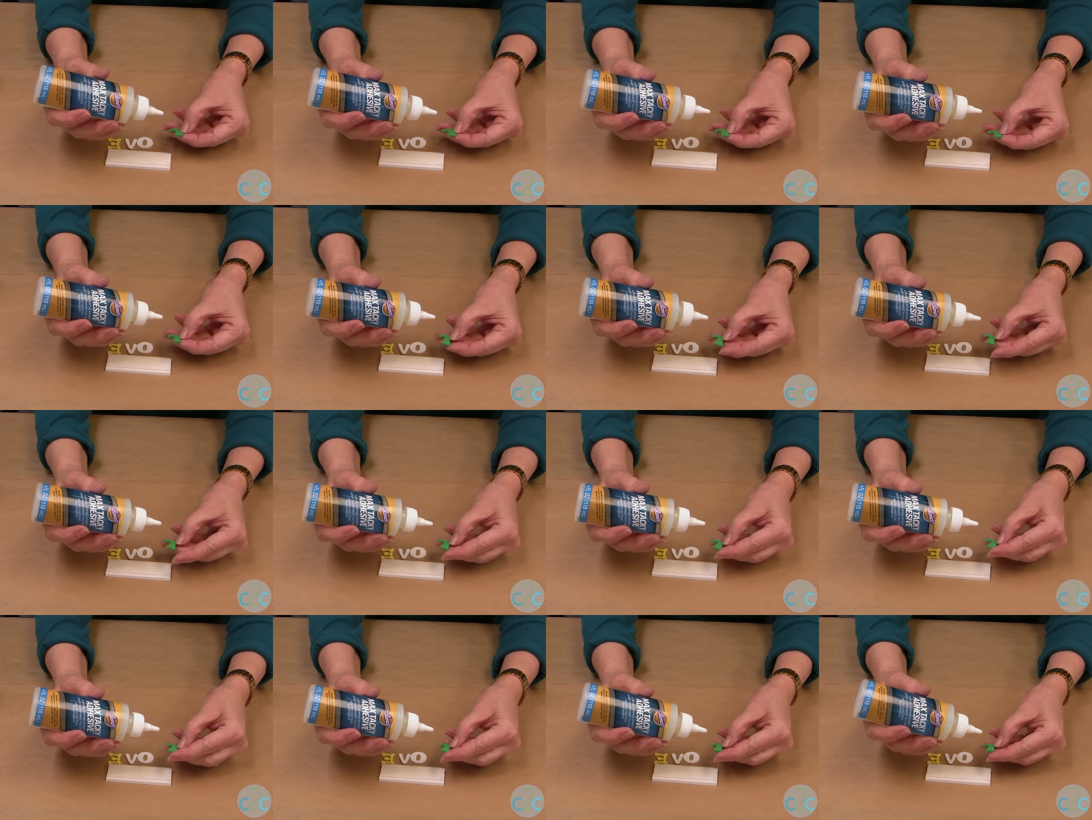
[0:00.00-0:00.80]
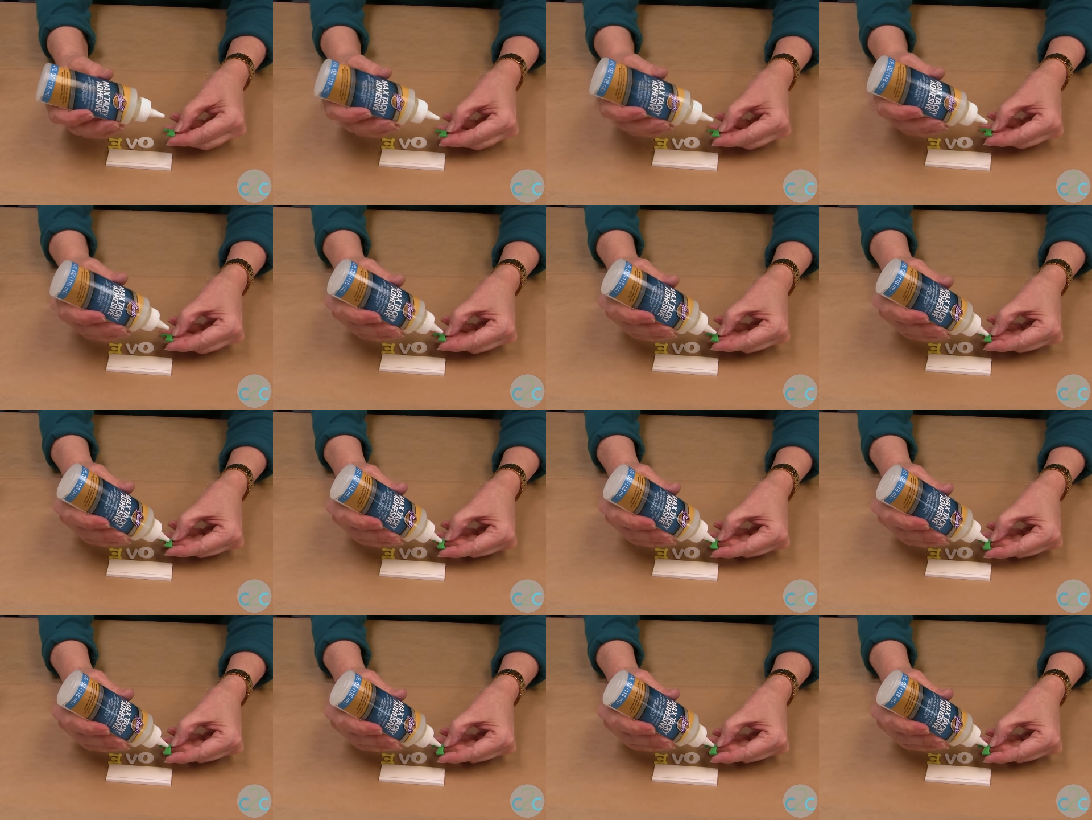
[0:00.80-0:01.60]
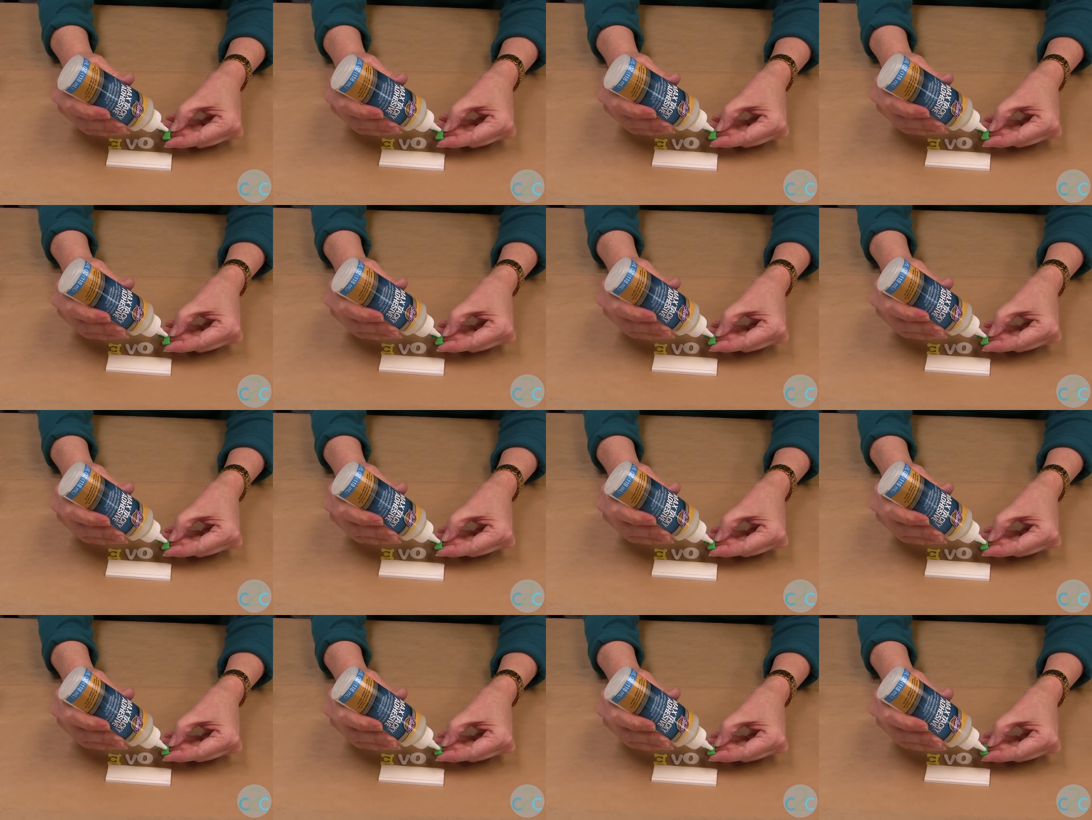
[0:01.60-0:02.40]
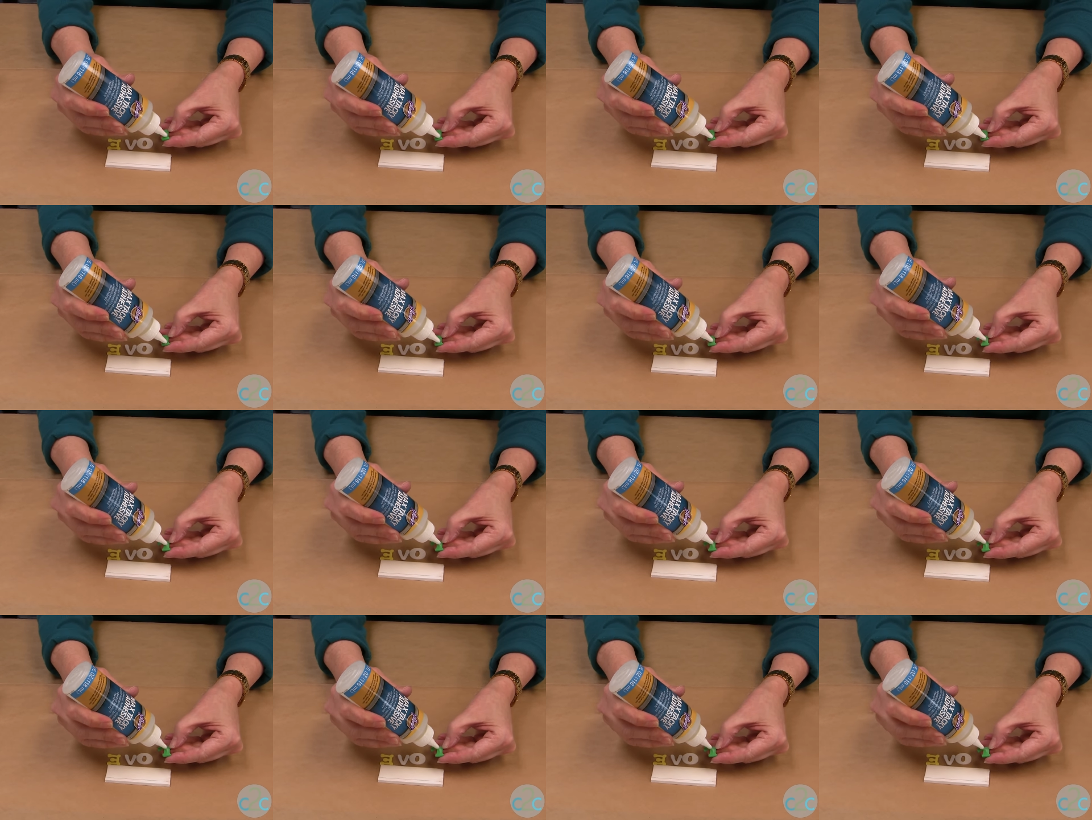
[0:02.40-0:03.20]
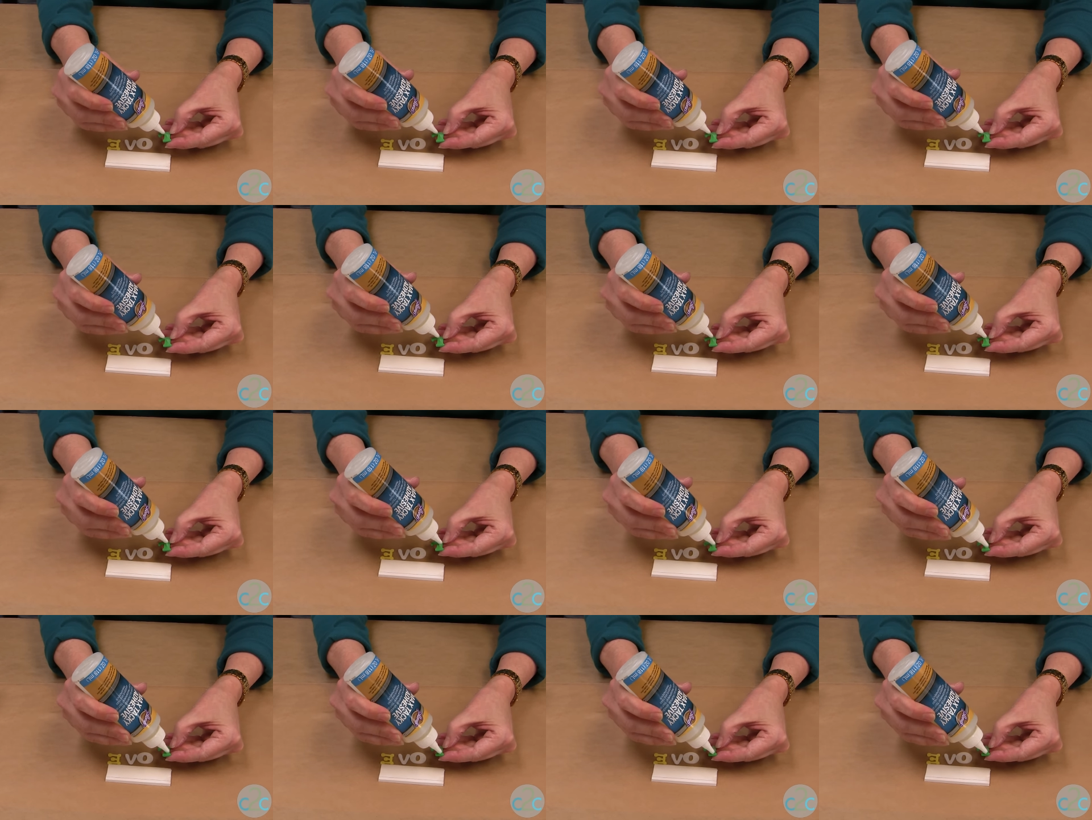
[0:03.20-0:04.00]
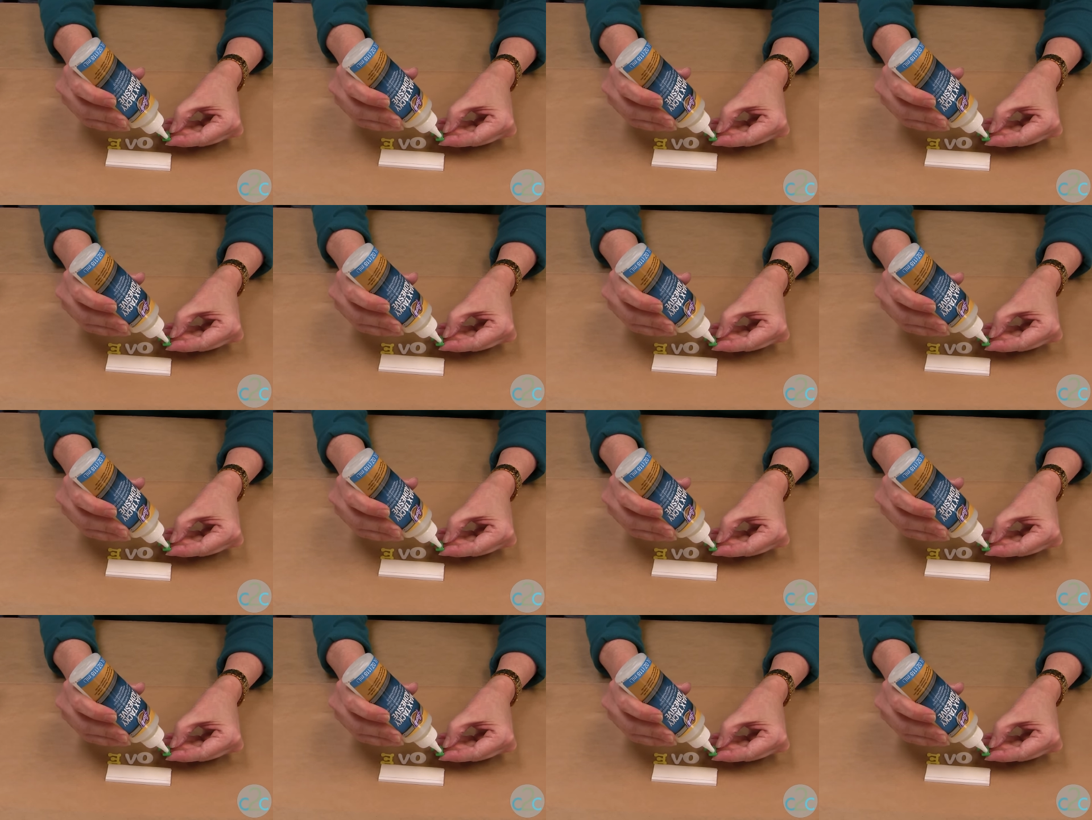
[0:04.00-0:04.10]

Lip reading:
Nobody's mouth can be seen.